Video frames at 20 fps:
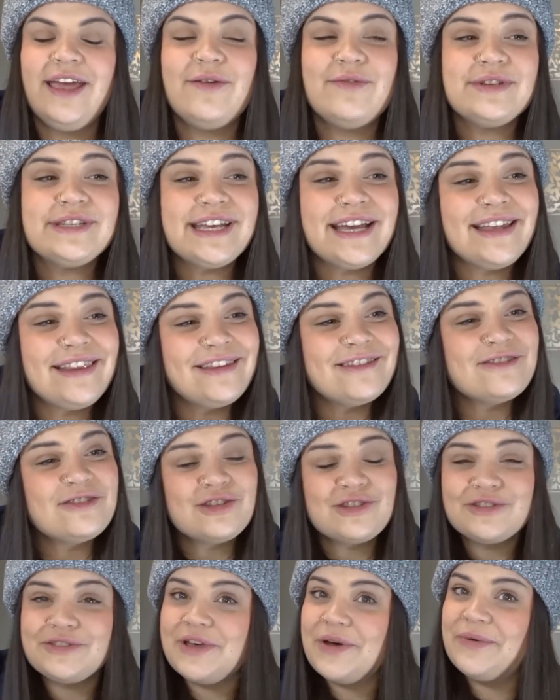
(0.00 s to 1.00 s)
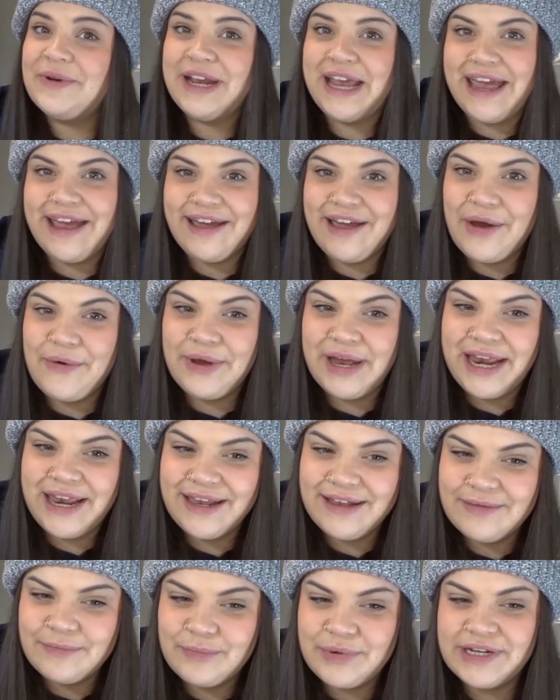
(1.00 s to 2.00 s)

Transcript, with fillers: It was like a little slow to get going,